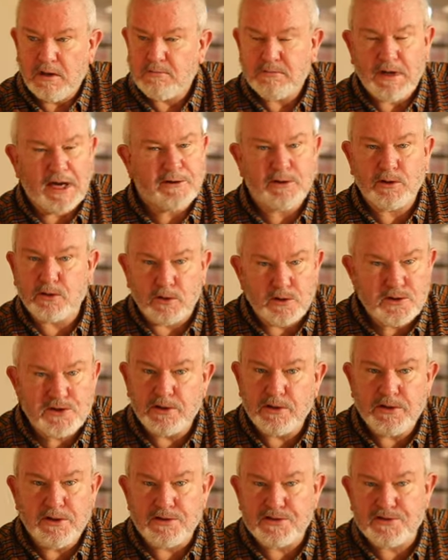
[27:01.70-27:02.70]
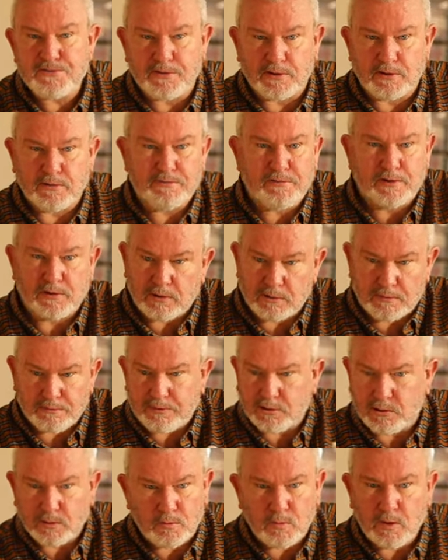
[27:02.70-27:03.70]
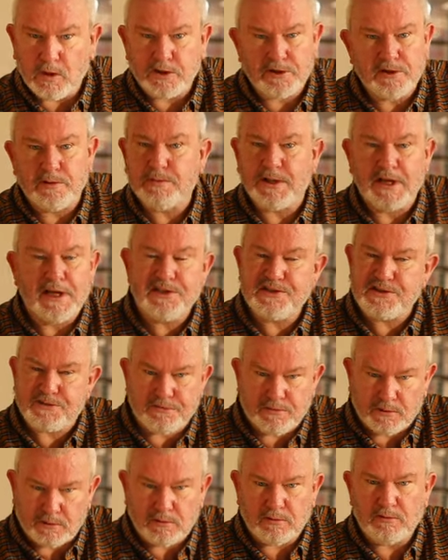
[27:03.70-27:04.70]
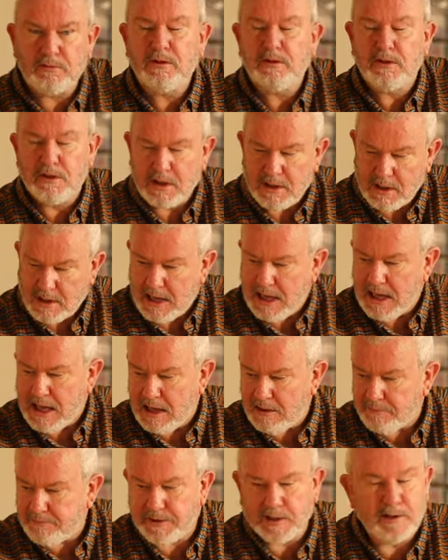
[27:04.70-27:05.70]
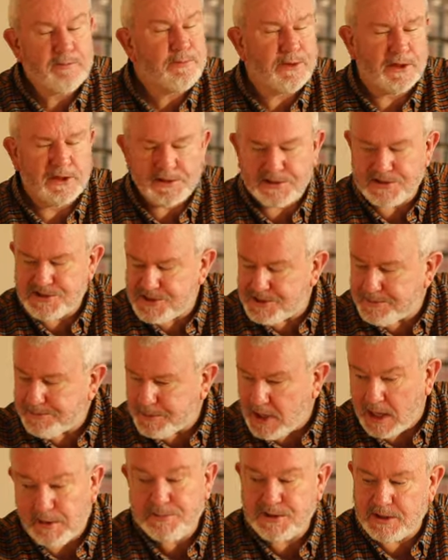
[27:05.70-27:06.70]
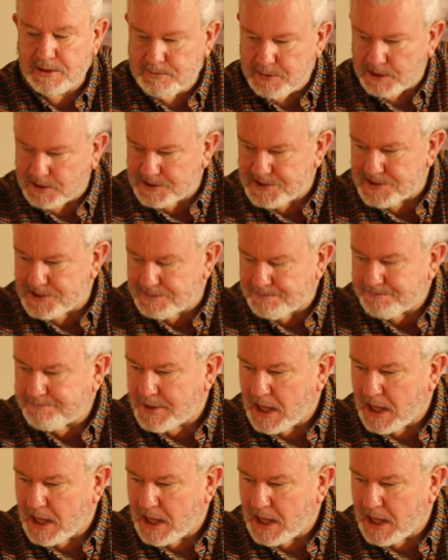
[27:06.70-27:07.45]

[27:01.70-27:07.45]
agricultural use, for watering plants, for filling ponds, emptying ponds.